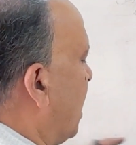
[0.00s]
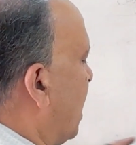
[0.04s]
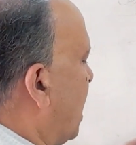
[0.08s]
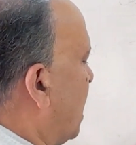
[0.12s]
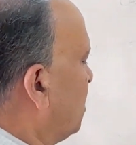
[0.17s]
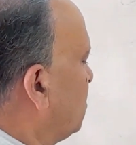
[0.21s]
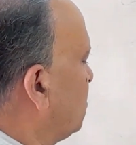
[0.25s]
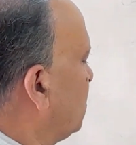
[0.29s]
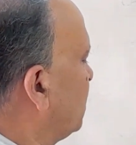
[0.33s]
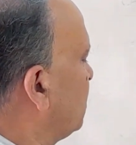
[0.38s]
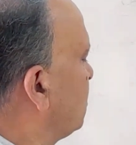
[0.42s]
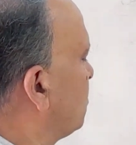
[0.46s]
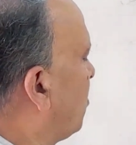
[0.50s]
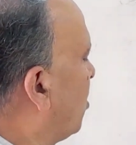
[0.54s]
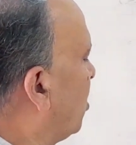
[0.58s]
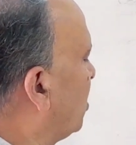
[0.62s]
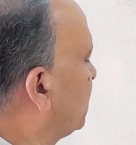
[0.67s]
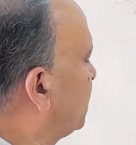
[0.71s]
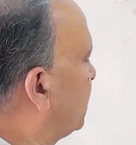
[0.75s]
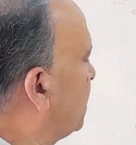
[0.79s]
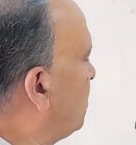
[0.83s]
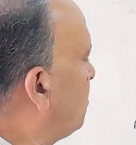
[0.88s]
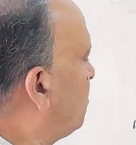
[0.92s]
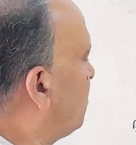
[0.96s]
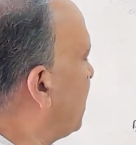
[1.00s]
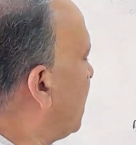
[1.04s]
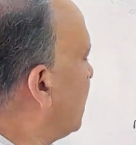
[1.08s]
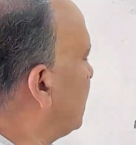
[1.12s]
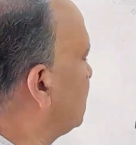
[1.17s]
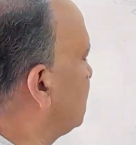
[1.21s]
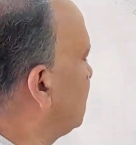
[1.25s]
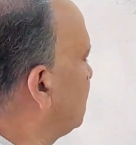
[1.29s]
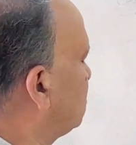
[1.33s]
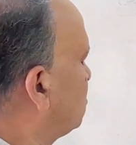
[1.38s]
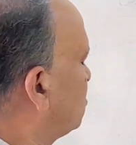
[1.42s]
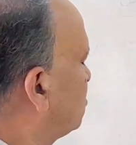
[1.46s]
and when multiply
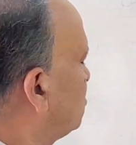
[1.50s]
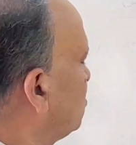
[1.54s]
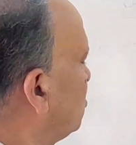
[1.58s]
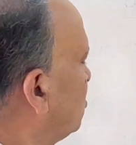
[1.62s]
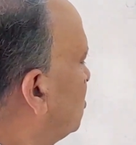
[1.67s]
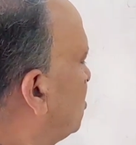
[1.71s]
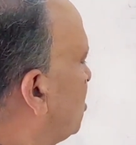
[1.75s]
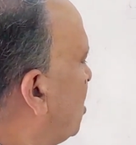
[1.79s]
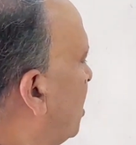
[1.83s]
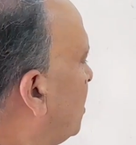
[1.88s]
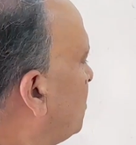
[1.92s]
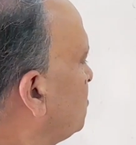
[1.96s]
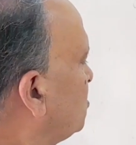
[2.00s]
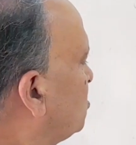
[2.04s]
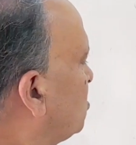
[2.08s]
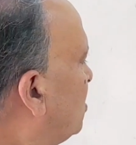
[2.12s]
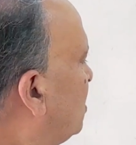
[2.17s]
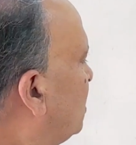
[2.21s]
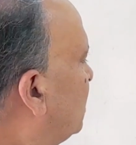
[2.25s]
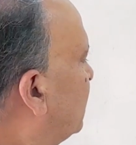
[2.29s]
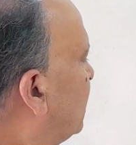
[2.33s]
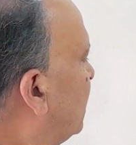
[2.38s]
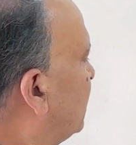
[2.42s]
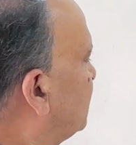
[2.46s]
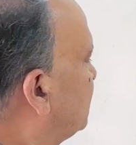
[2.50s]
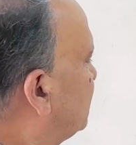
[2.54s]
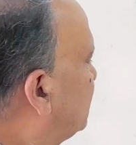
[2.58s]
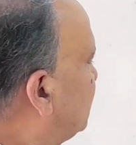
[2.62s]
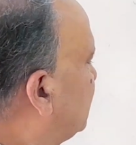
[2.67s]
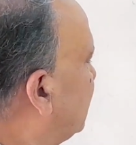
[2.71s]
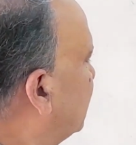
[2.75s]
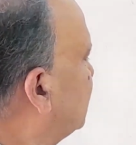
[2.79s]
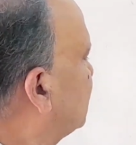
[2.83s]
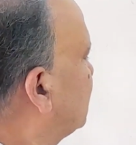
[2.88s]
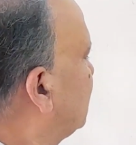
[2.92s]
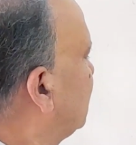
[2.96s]
these two terms, you will get
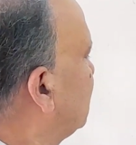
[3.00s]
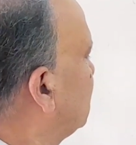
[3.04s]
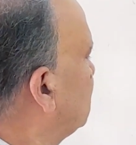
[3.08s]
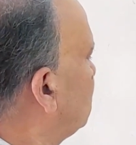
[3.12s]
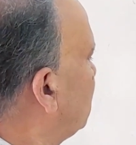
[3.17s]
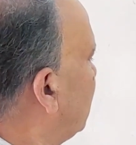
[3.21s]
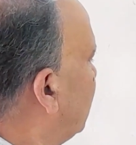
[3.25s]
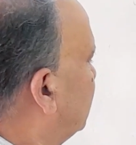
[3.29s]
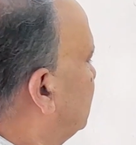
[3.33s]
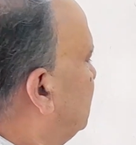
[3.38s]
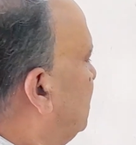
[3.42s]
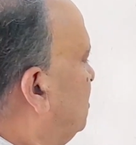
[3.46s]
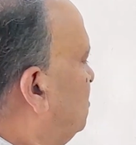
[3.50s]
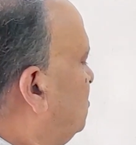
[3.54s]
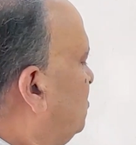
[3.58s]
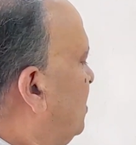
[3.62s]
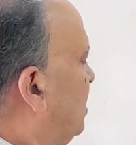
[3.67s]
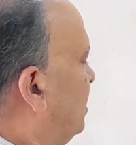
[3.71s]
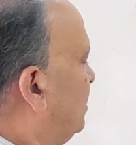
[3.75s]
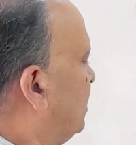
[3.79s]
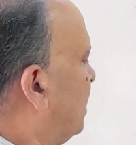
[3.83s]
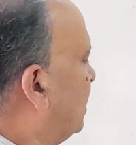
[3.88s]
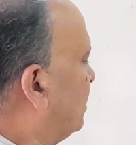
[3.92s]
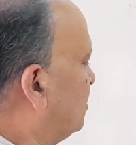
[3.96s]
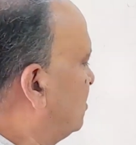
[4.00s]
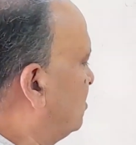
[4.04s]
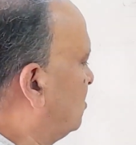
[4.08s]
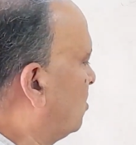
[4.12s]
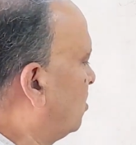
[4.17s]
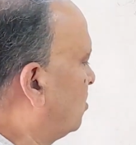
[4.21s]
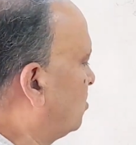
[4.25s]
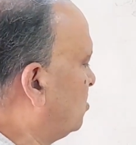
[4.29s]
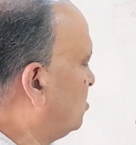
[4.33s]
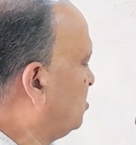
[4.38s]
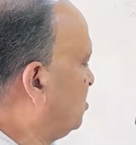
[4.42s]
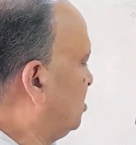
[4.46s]
6 into x square, that is
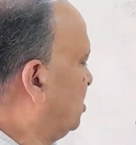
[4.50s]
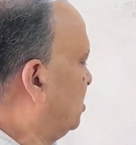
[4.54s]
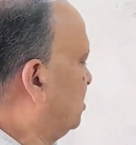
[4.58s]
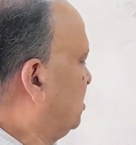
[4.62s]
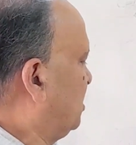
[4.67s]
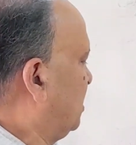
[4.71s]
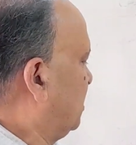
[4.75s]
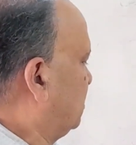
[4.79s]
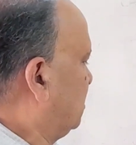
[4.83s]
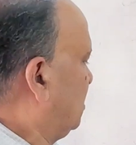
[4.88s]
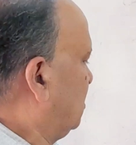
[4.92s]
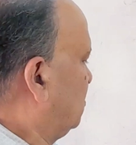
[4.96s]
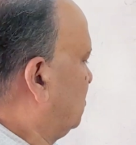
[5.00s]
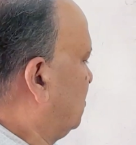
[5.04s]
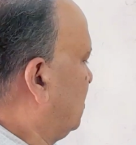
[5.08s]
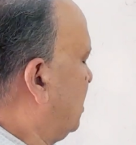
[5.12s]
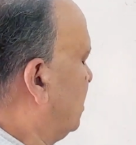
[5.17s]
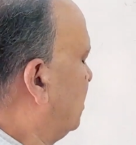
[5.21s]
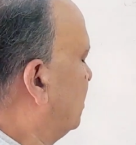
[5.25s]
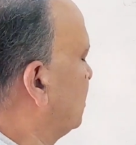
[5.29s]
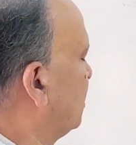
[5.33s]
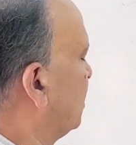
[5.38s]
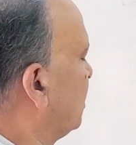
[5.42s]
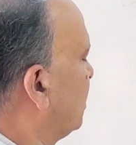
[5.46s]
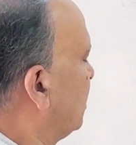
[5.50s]
equal to 6x square.